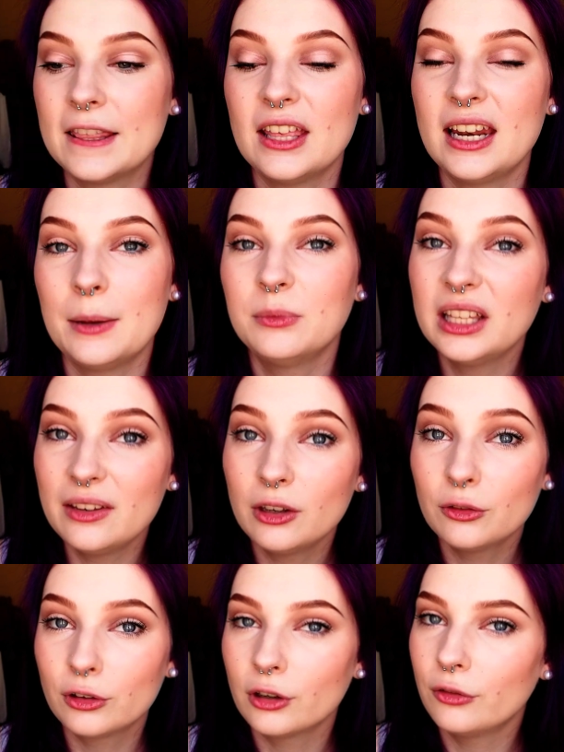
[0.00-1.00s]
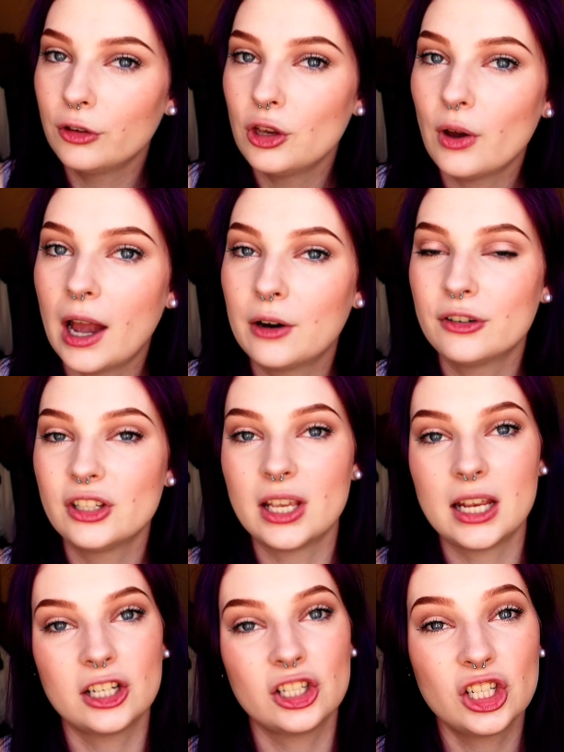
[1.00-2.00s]
then I'm leaving for a few hours
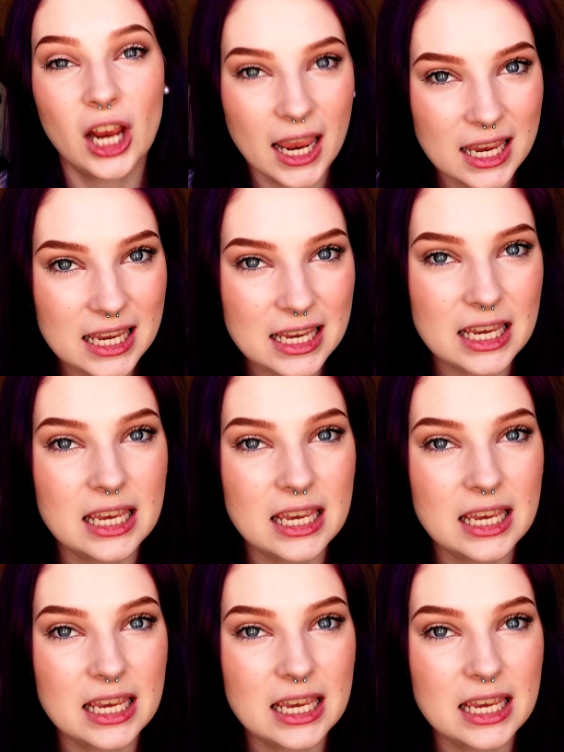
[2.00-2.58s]
and checking